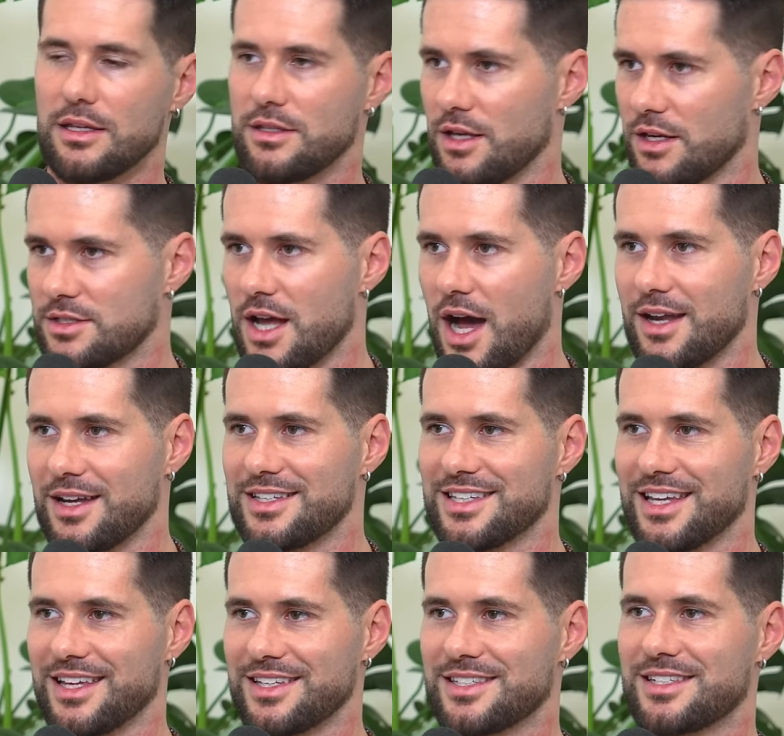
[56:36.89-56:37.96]
Does God
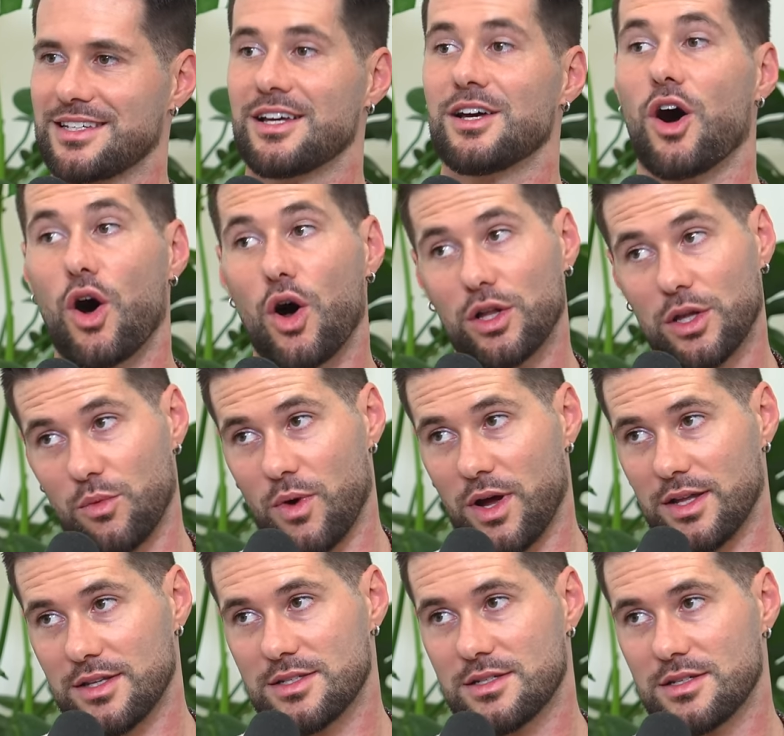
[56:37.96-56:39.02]
exist? All at
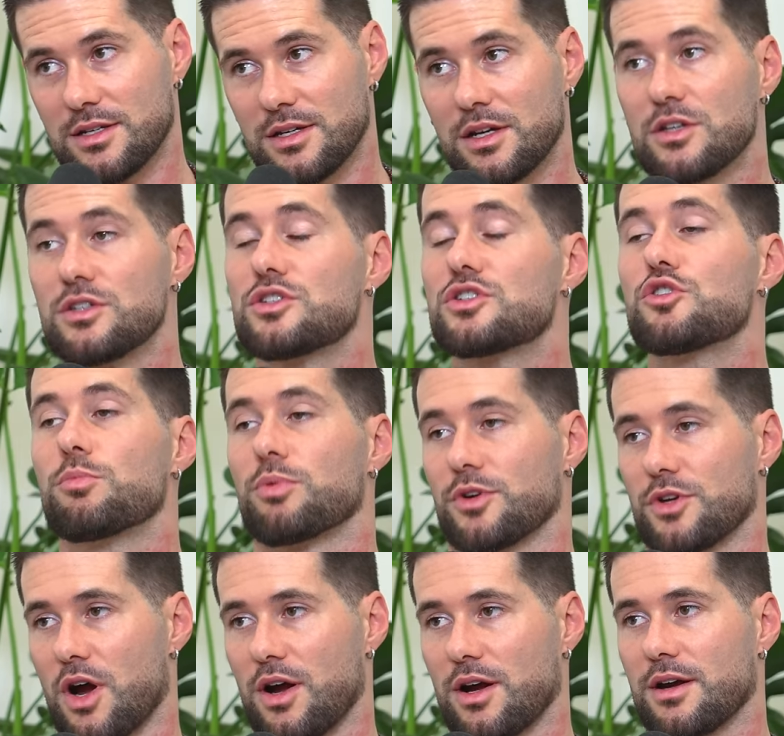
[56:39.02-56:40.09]
once. Super
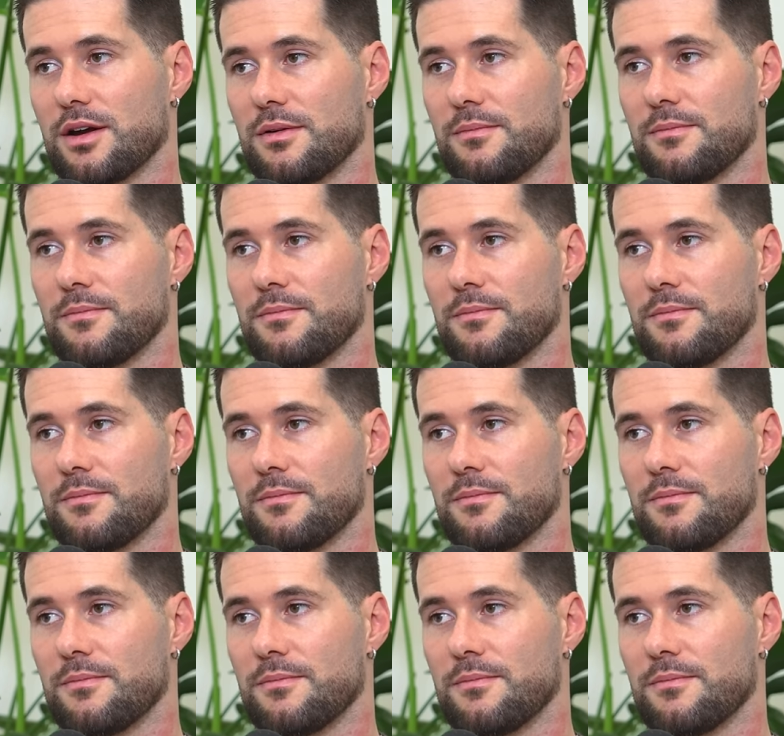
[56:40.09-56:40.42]
dark.